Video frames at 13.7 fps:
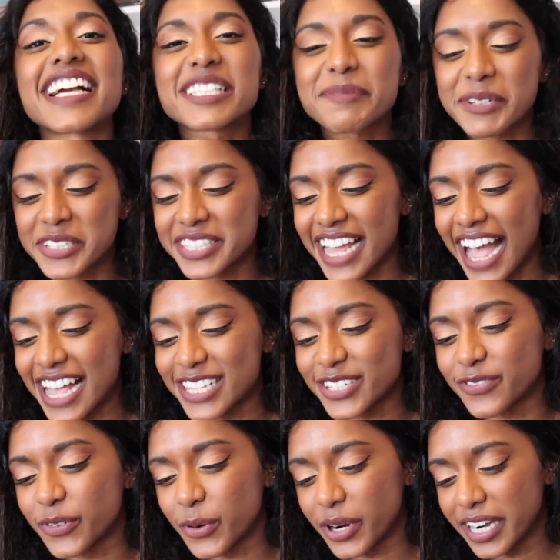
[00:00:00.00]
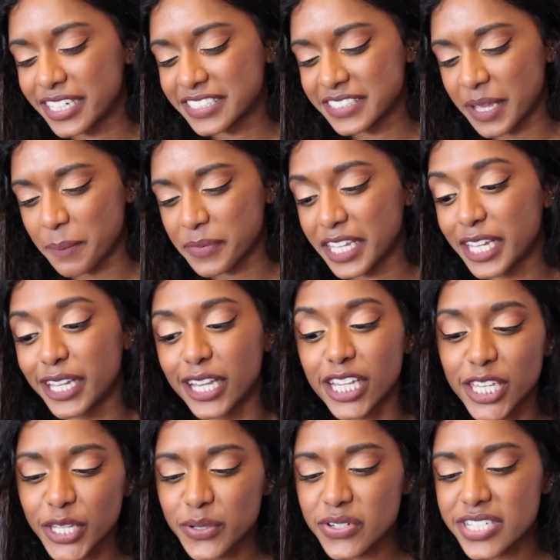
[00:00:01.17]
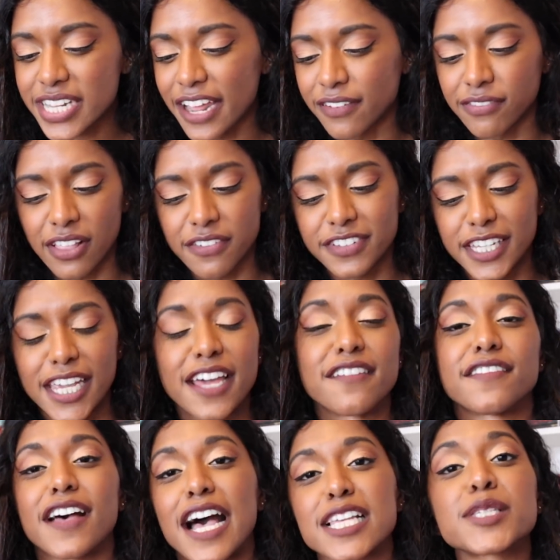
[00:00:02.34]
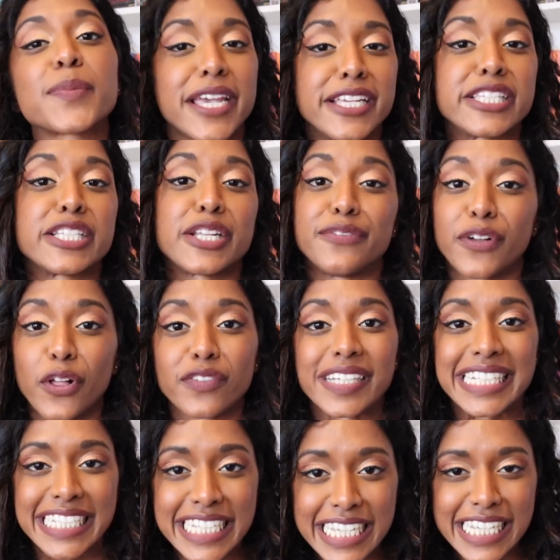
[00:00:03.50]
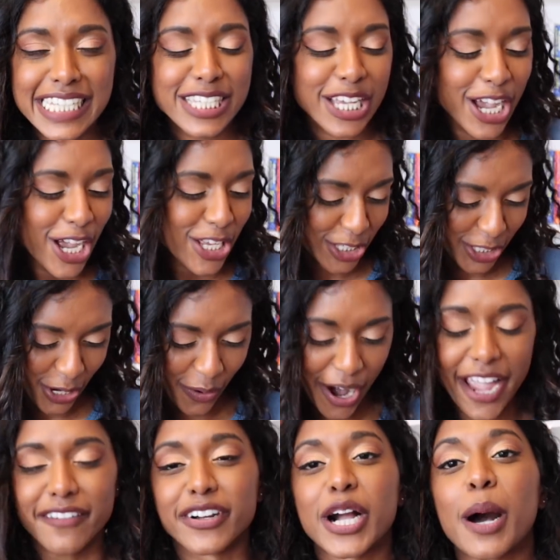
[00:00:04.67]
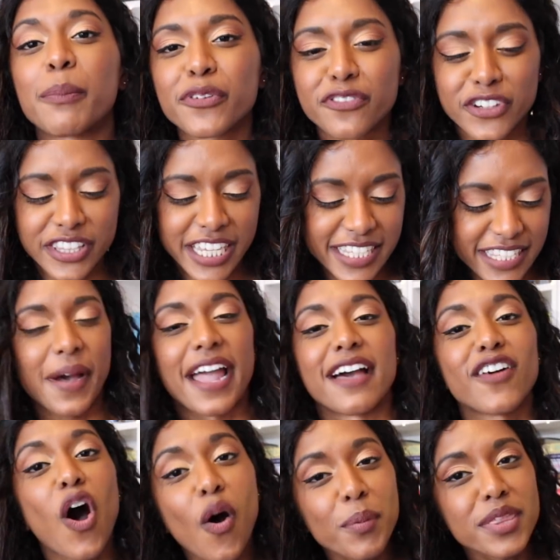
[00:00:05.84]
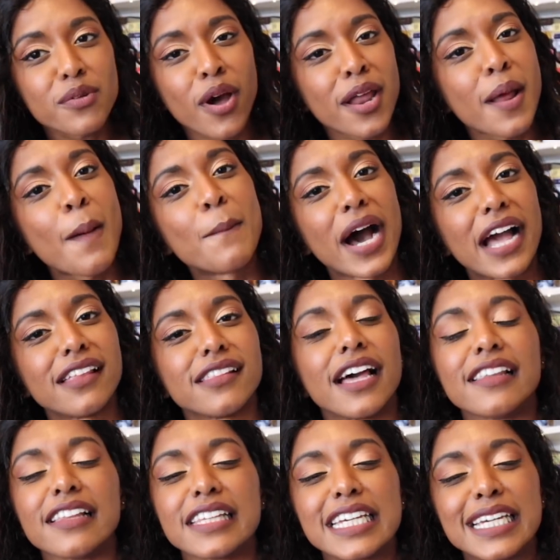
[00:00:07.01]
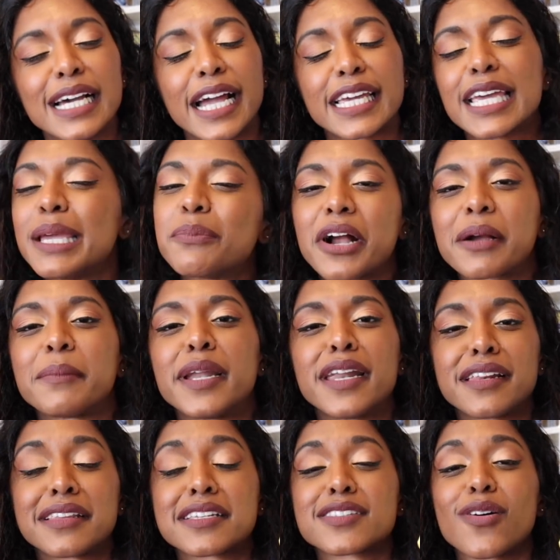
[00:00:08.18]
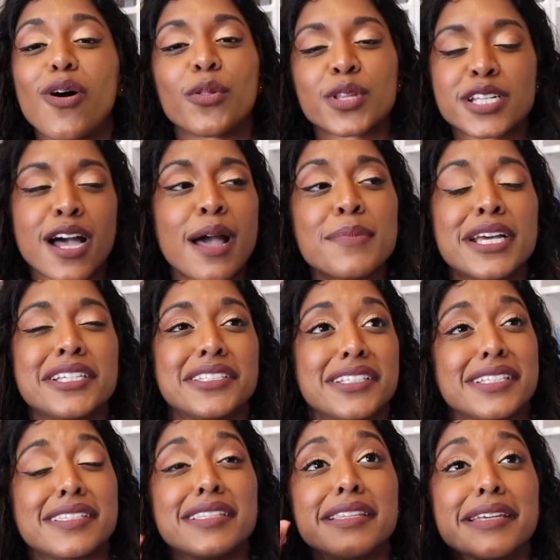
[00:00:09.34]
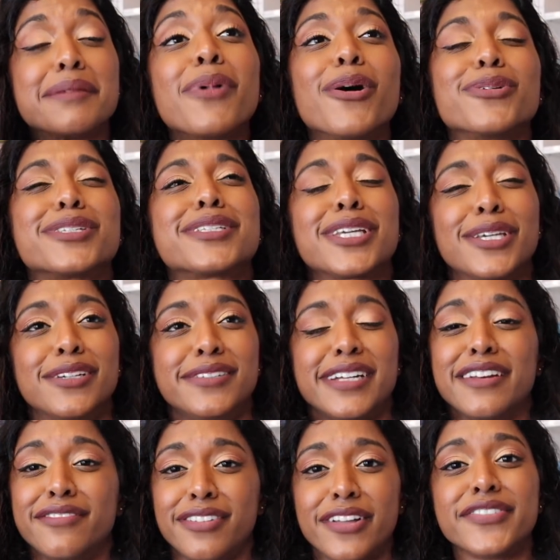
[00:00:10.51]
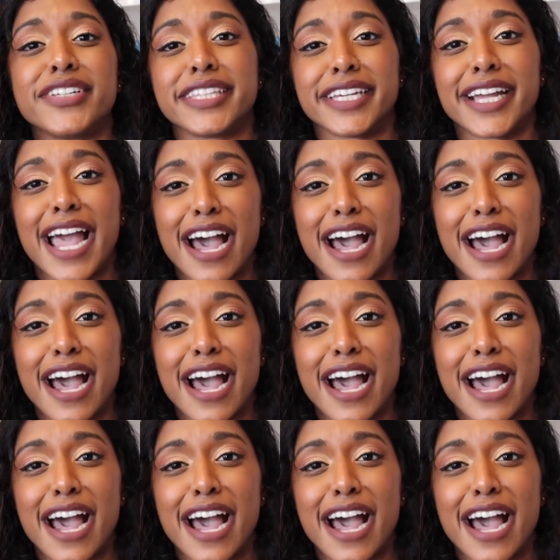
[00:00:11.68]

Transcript: next person asked for something cute and fluffy and fast-paced involving teens, so I have a couple for this. I have I'll Be The One by Lila Lee. I keep recommending this all the time because it is the most cute and fluffy thing